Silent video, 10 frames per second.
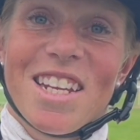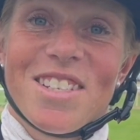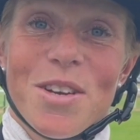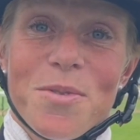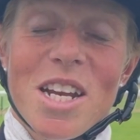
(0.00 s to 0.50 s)

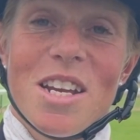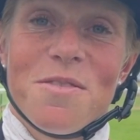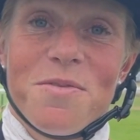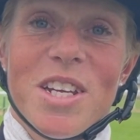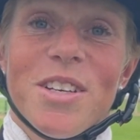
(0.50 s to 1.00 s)
So when it
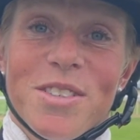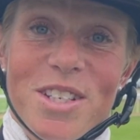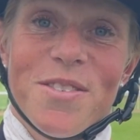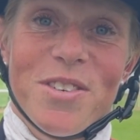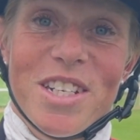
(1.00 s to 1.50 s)
feels
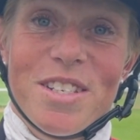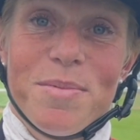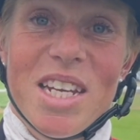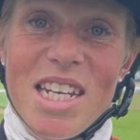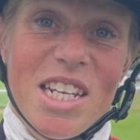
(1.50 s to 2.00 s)
lovely to
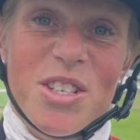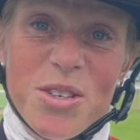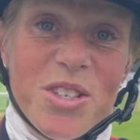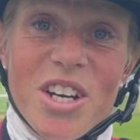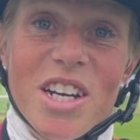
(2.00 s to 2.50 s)
me, he's
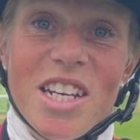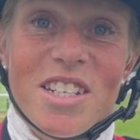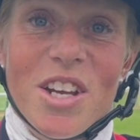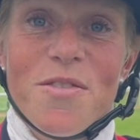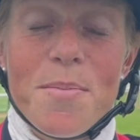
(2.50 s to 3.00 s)
too tight
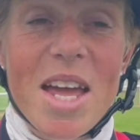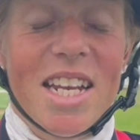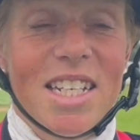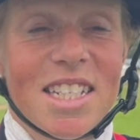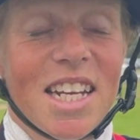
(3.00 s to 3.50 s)
and
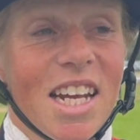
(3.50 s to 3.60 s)
overbent.